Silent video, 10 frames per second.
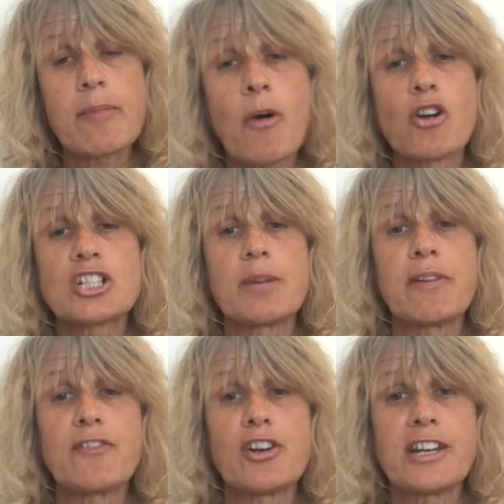the bottom
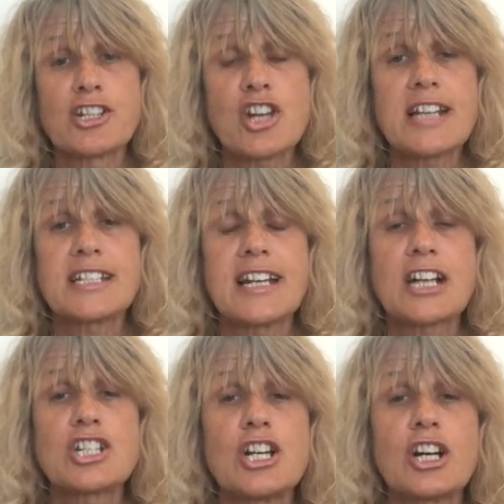if you're interested in
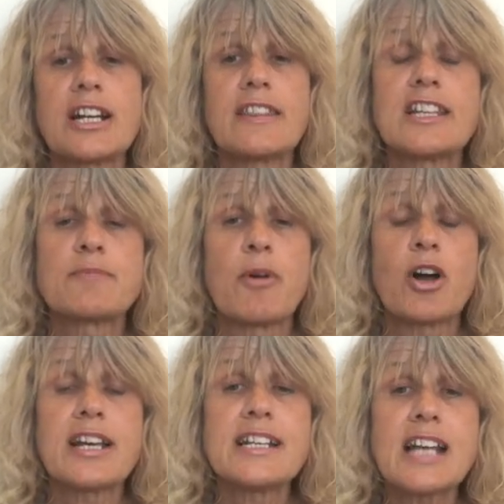actually looking at this
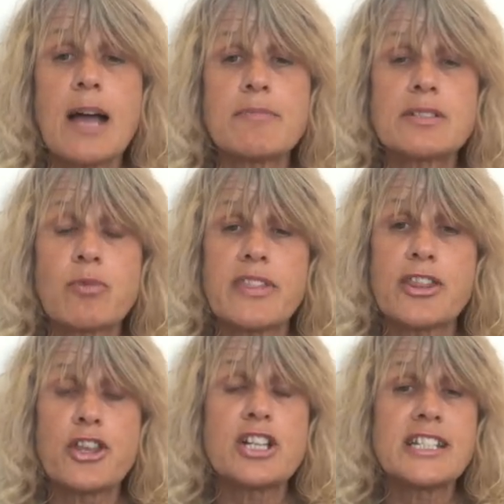book. It comes with a
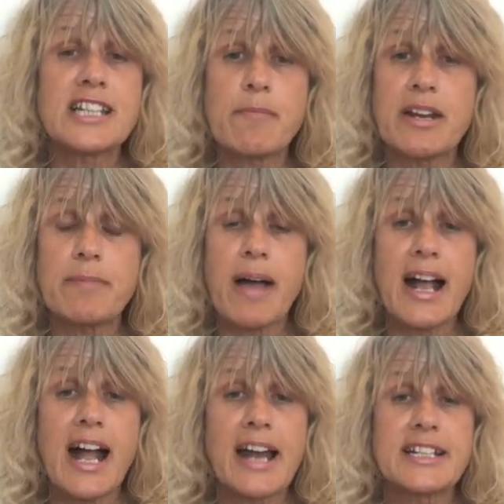30-day
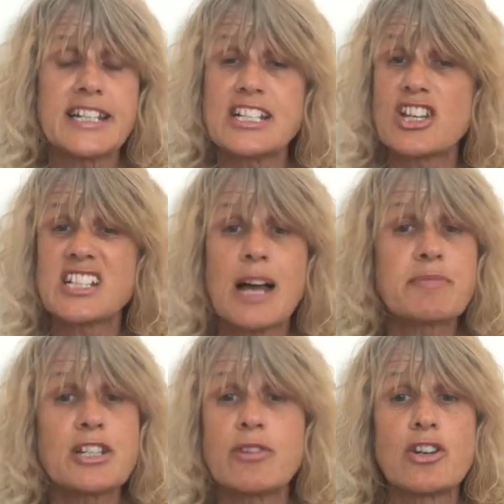money-back guarantee, so there's
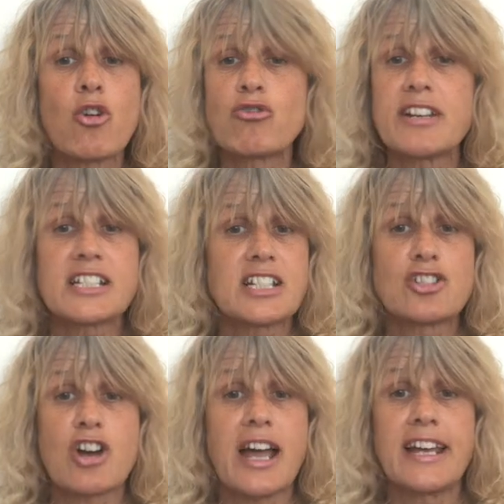absolutely no risk to
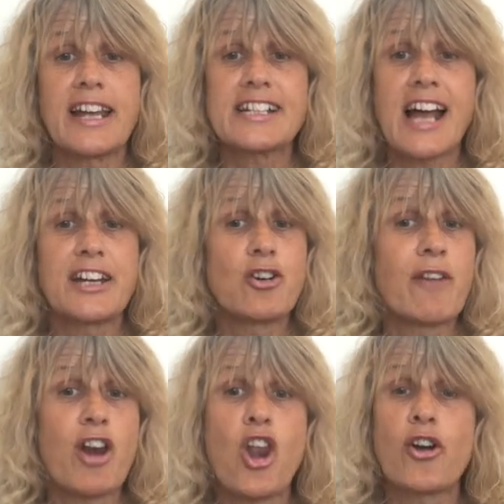trying it, and you'll
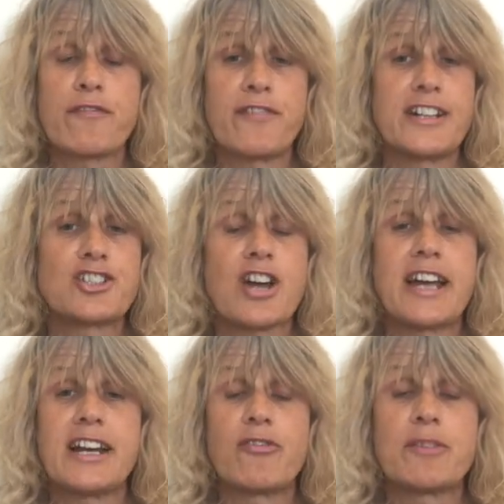have a lot of fun
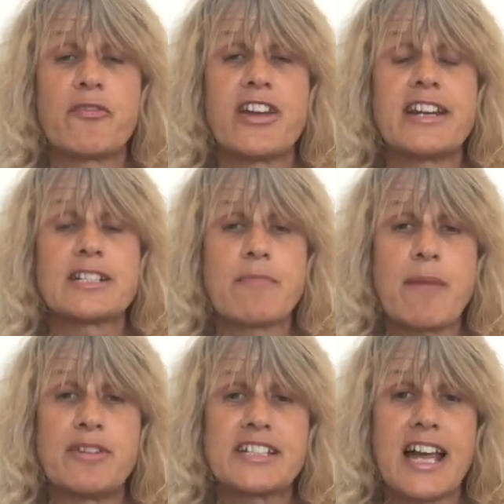trying out the various
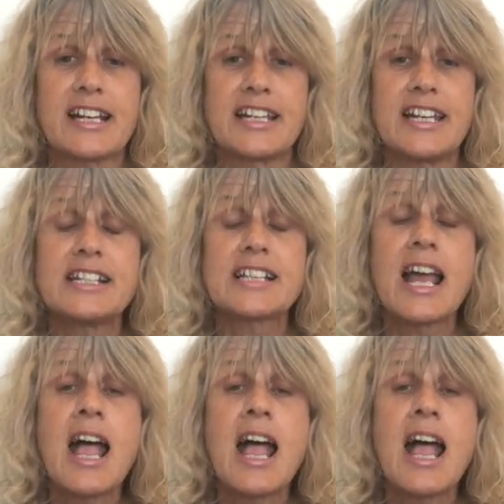memory techniques.